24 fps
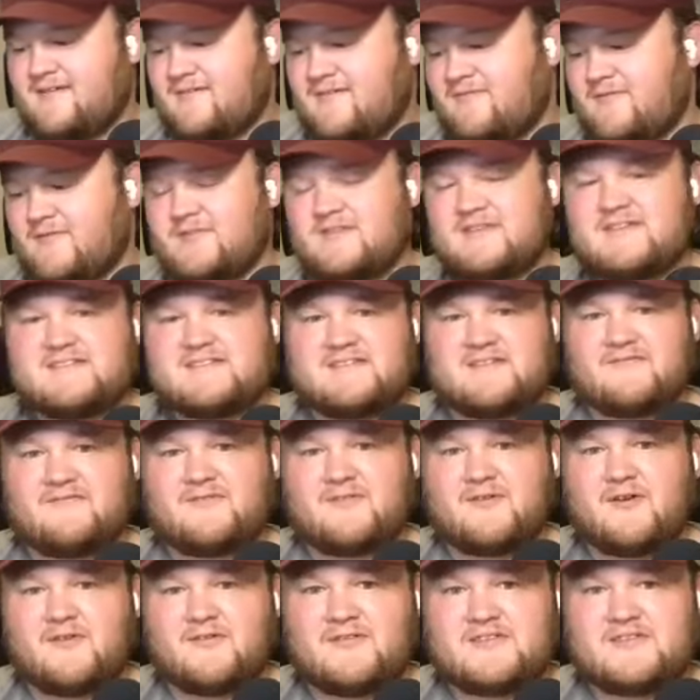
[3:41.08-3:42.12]
for these
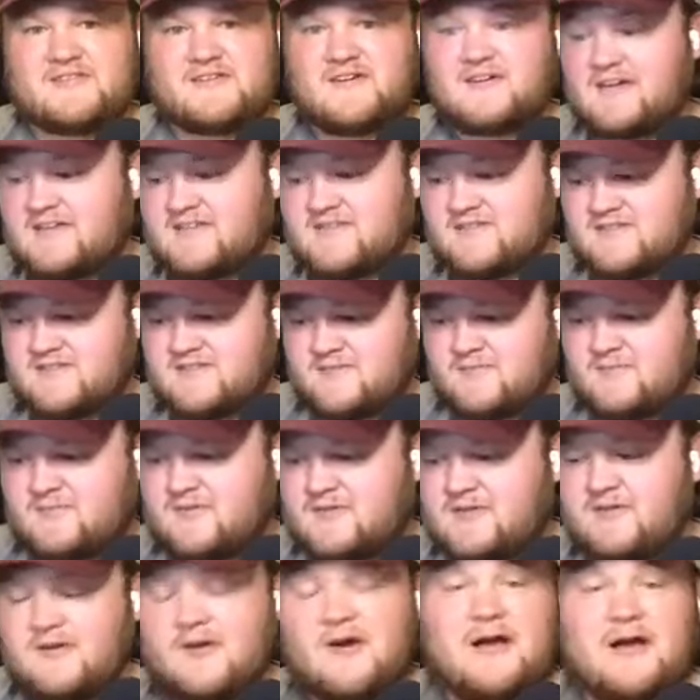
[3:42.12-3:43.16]
for all these young guys. Listen,
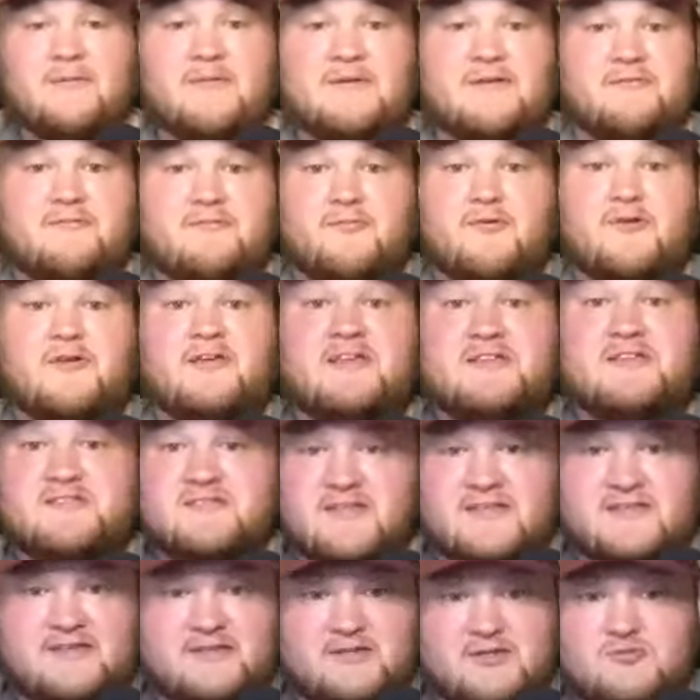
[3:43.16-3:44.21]
you know how many rookies
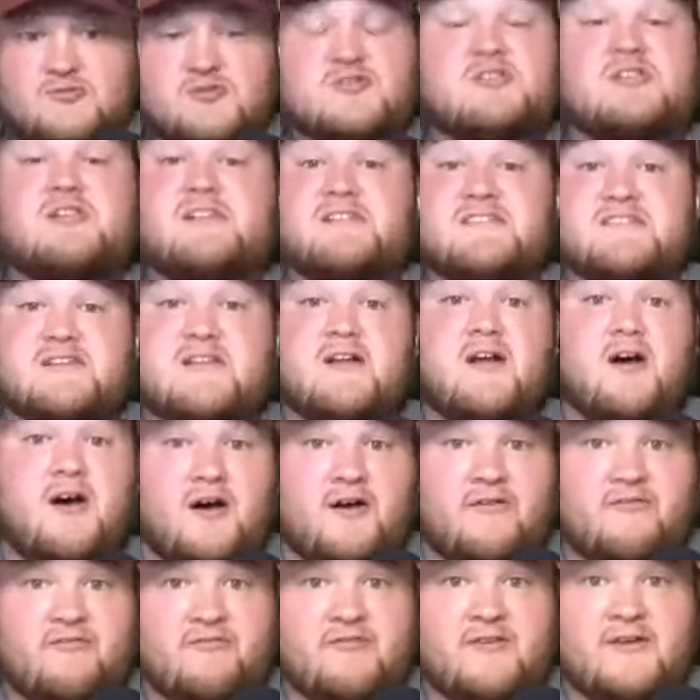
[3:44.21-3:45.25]
like you just listed
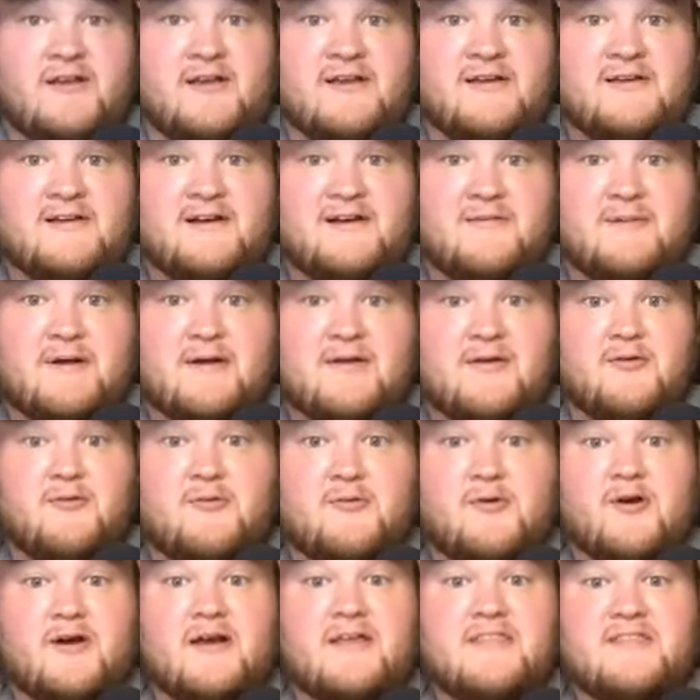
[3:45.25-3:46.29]
off about
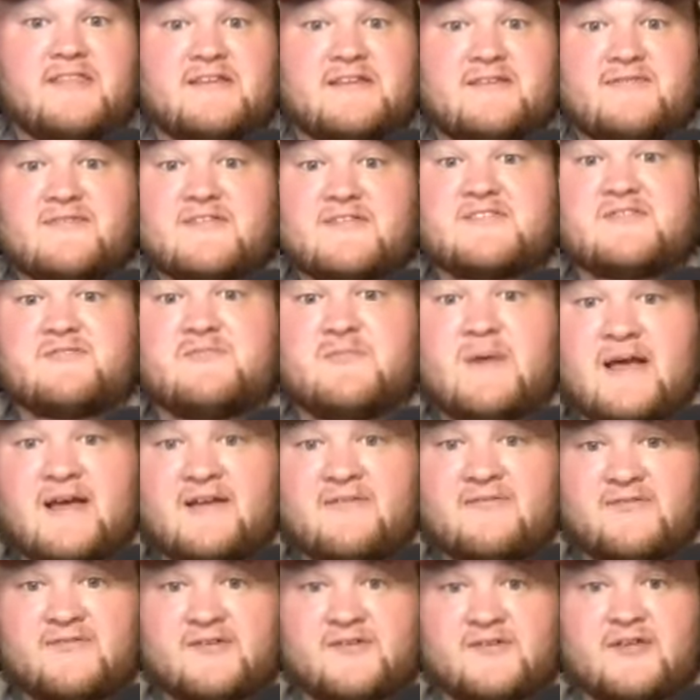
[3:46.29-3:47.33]
who are in the defensive
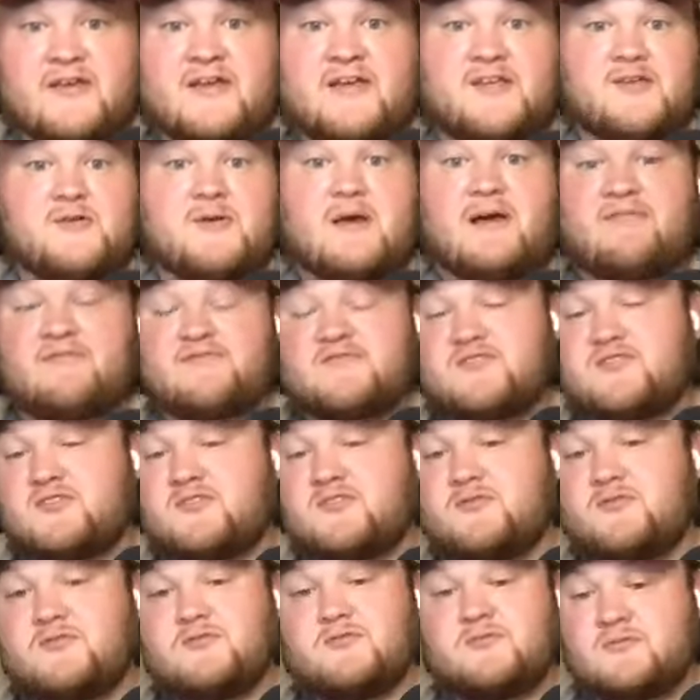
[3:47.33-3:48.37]
backfield. You have
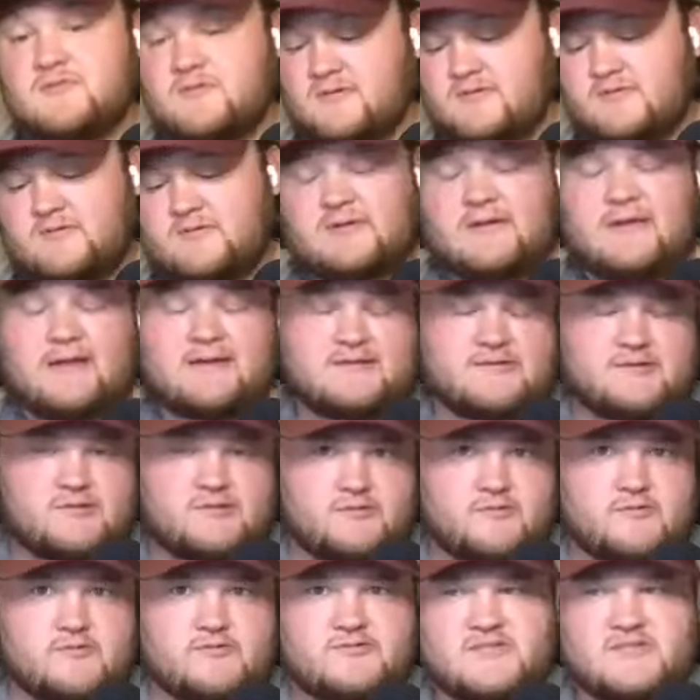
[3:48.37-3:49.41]
two, well, not
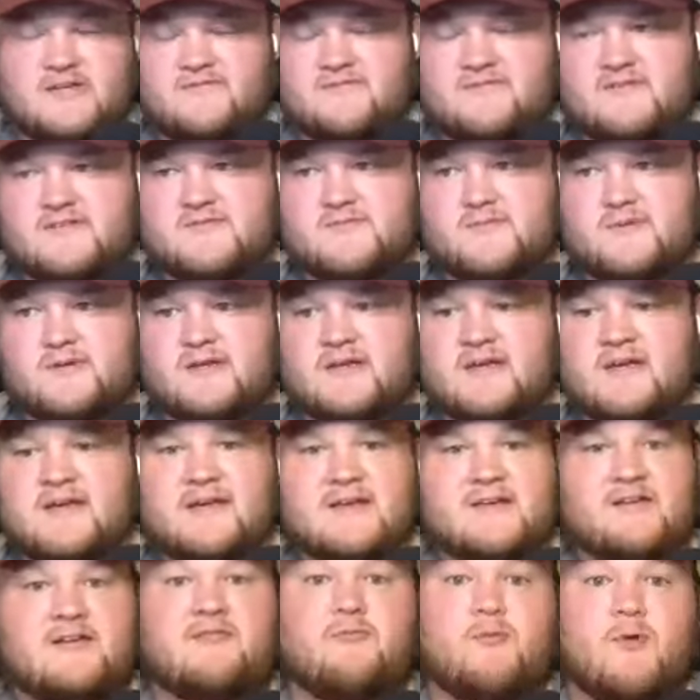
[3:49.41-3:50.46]
two new safeties, but
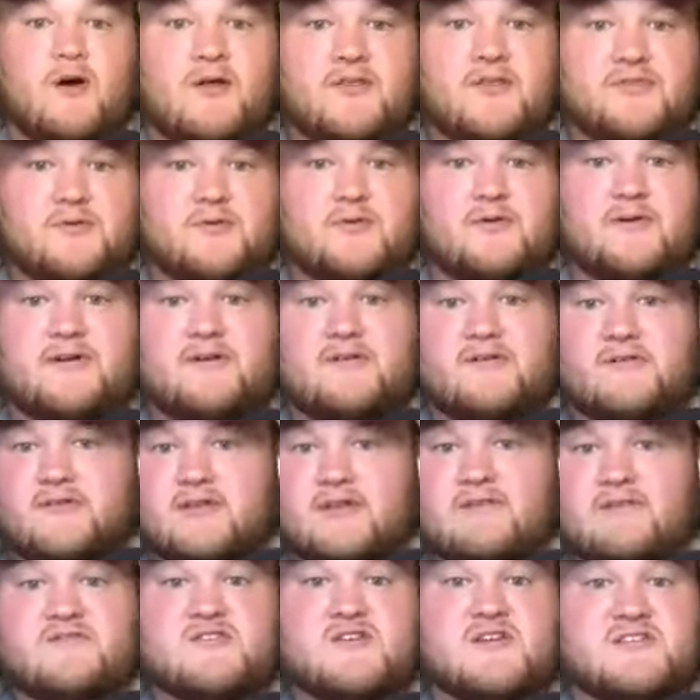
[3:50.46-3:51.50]
you have Juan Thornhill.
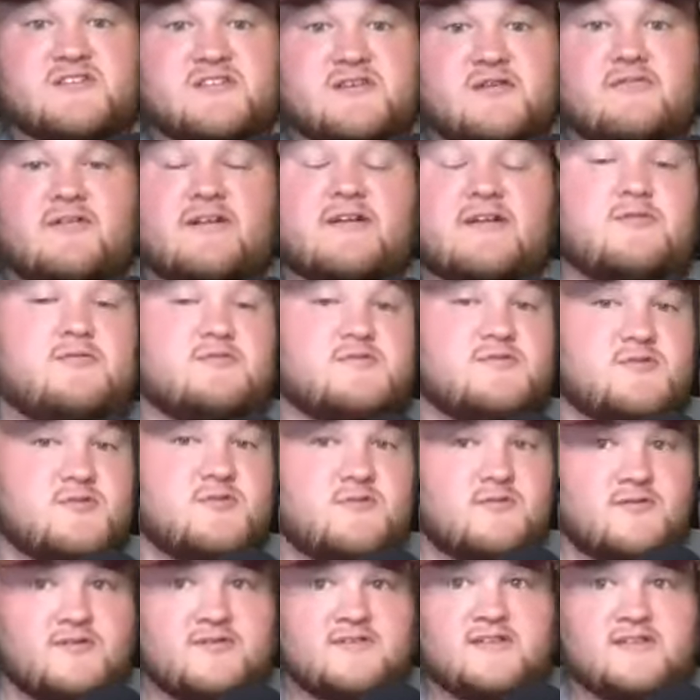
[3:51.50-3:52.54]
You have Justin Reid, who's new
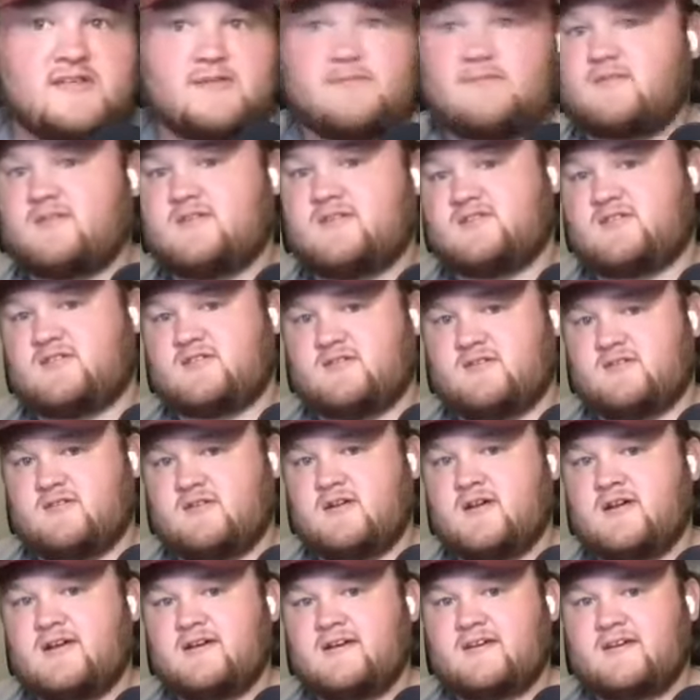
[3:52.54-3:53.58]
to the team this year.
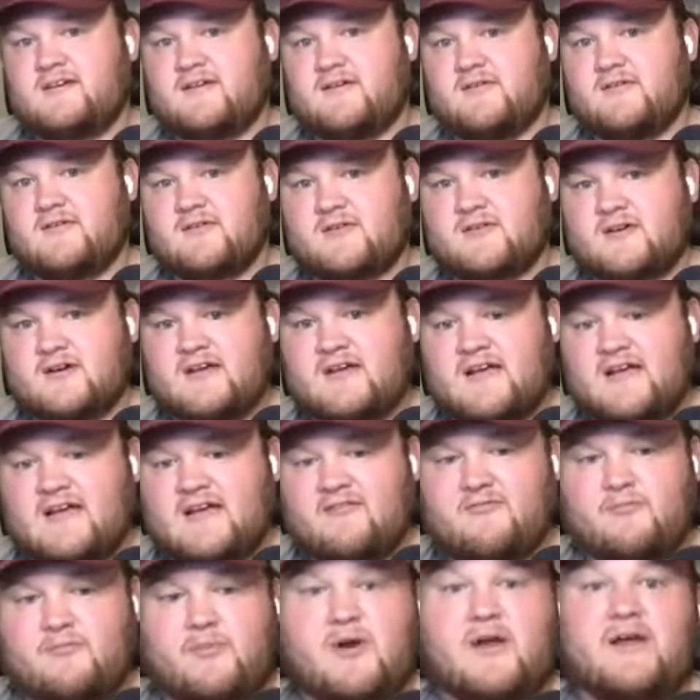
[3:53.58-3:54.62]
You know, you're going to
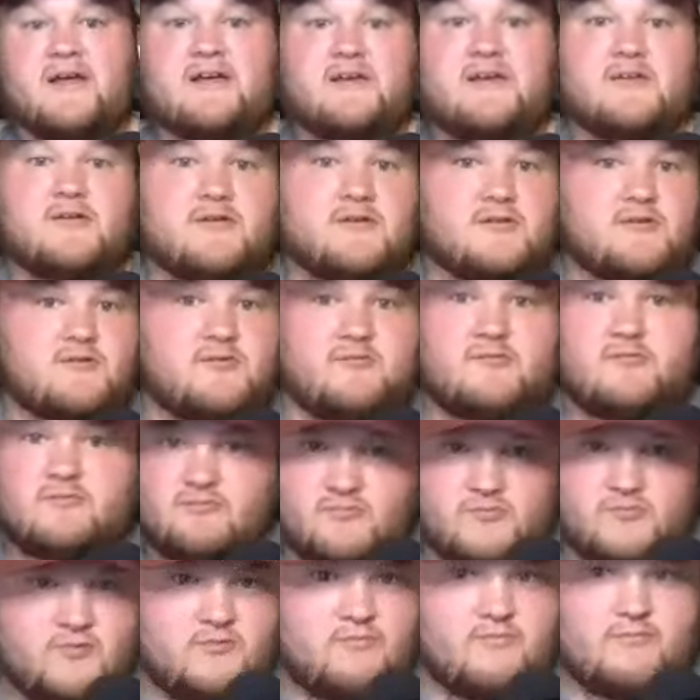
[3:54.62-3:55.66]
have Bryan Cook, who
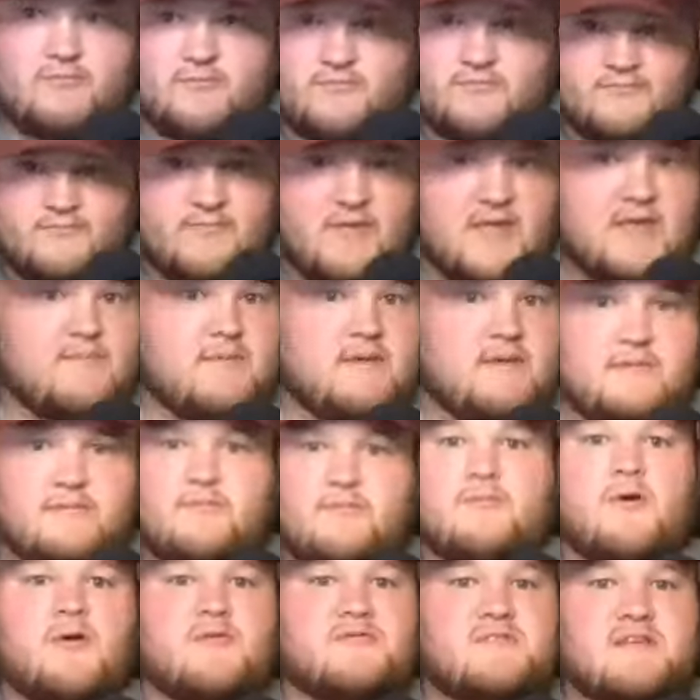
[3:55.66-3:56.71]
will maybe
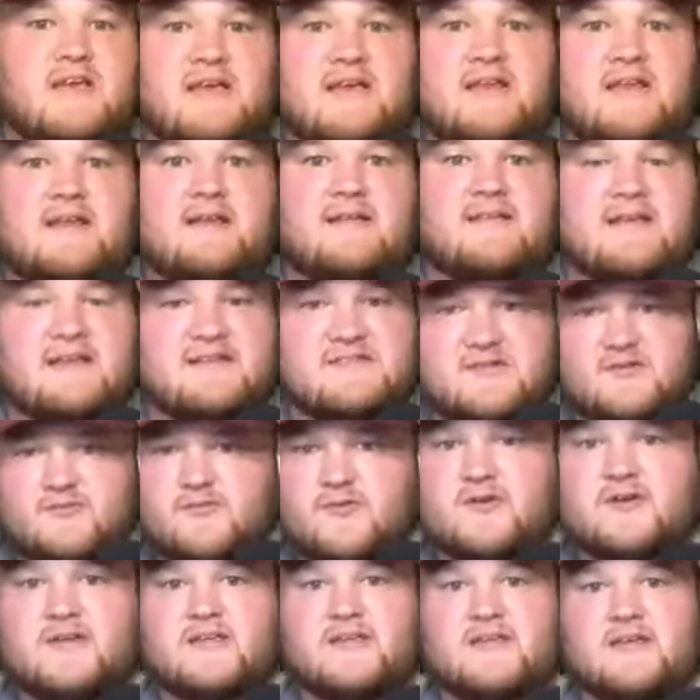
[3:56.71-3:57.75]
rotate in. That's a
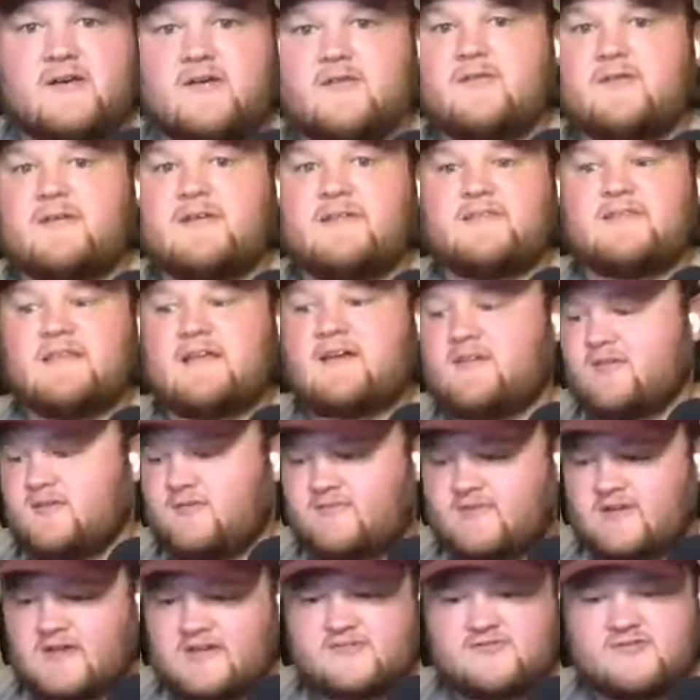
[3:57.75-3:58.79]
rookie going in there.
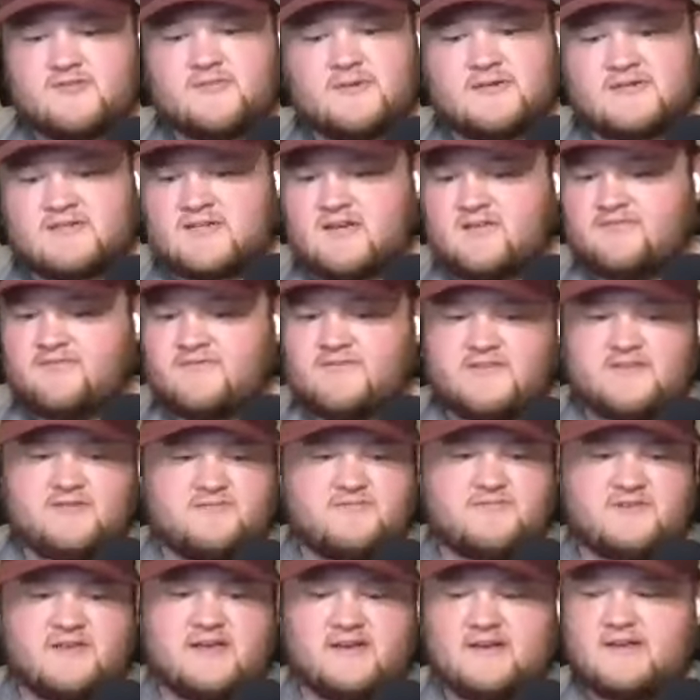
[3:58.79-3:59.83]
You've got Trent McDuffie.
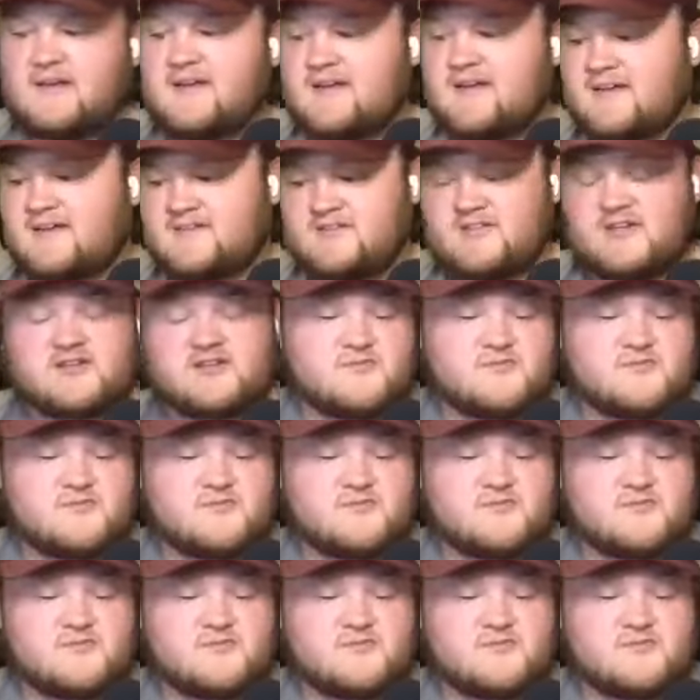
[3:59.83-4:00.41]
You've got Josh